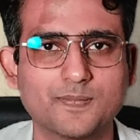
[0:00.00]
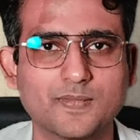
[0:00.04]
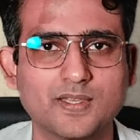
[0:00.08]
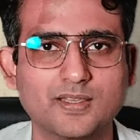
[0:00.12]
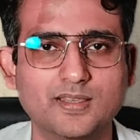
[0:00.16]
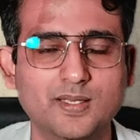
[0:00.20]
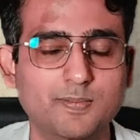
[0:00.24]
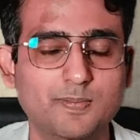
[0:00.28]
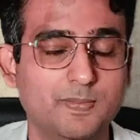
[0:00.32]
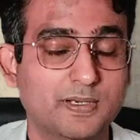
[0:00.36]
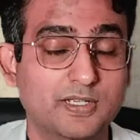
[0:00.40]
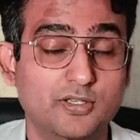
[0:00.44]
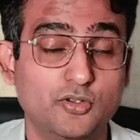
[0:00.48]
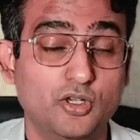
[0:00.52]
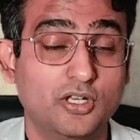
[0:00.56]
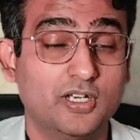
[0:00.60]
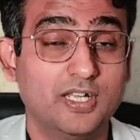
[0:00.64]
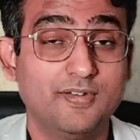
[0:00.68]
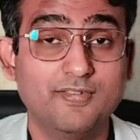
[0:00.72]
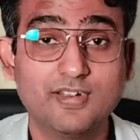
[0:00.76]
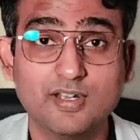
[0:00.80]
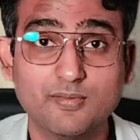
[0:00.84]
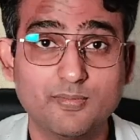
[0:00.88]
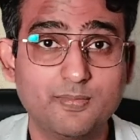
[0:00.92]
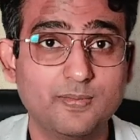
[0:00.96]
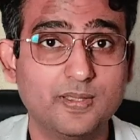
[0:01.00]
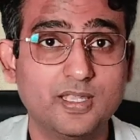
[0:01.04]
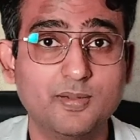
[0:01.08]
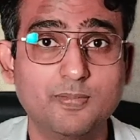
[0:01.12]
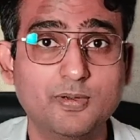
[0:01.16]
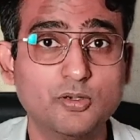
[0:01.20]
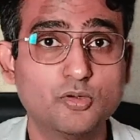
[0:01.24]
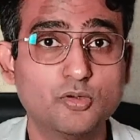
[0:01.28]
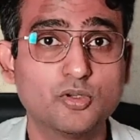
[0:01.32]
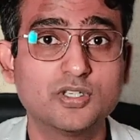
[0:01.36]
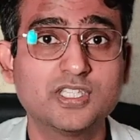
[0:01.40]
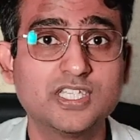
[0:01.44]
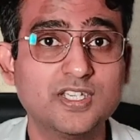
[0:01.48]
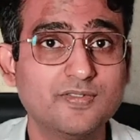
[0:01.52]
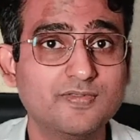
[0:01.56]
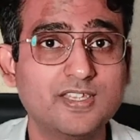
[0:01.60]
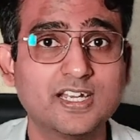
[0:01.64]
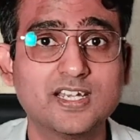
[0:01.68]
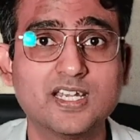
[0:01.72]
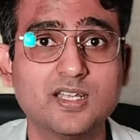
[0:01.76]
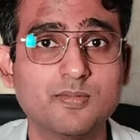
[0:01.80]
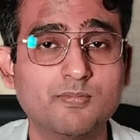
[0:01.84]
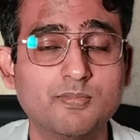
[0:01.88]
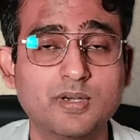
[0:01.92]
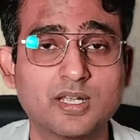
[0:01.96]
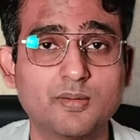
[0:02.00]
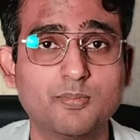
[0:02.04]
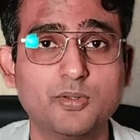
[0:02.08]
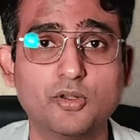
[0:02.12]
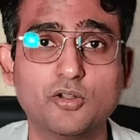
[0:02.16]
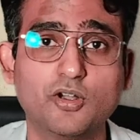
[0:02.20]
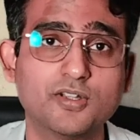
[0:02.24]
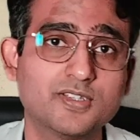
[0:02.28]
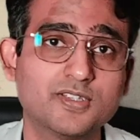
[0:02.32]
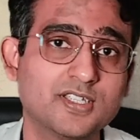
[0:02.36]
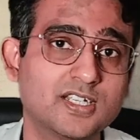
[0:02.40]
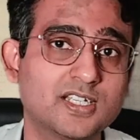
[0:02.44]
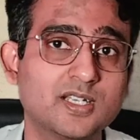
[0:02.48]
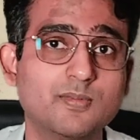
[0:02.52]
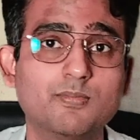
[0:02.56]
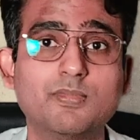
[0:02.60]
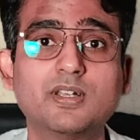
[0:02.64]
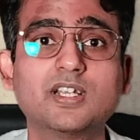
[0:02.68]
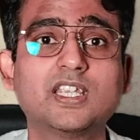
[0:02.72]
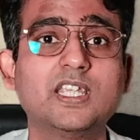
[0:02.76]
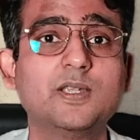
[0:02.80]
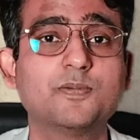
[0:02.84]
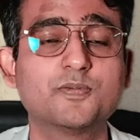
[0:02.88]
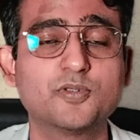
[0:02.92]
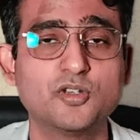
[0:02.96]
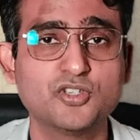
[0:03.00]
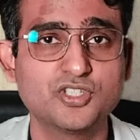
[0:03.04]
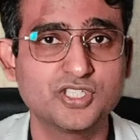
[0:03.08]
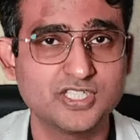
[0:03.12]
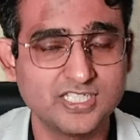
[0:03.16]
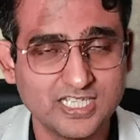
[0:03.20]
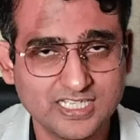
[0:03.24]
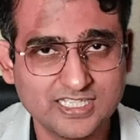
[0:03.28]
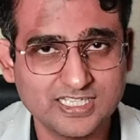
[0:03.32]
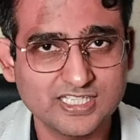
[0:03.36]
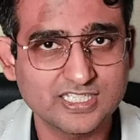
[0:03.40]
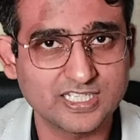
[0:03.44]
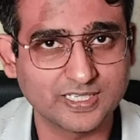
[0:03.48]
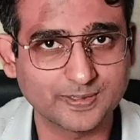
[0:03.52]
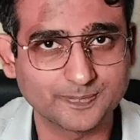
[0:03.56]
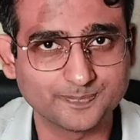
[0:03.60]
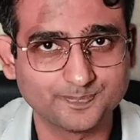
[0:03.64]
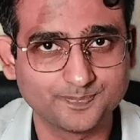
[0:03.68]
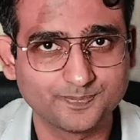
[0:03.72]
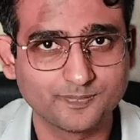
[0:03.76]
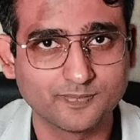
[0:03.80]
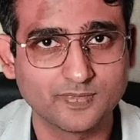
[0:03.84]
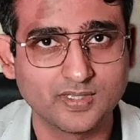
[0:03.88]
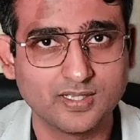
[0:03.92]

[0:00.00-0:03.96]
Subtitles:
but you are never able to achieve that number because that number keeps on changing.